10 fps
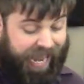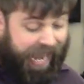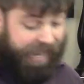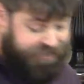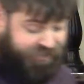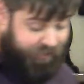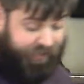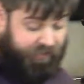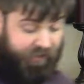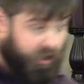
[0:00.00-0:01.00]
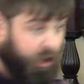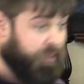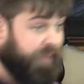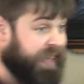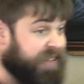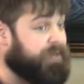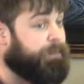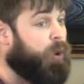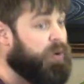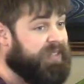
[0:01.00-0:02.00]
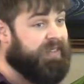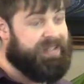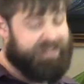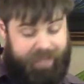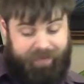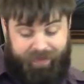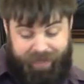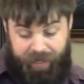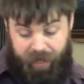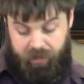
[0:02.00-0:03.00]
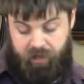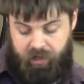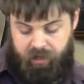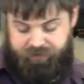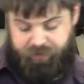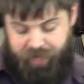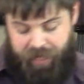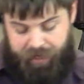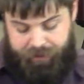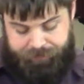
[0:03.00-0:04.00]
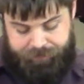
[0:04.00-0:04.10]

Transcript: answering the call that they supposedly say that they got from God.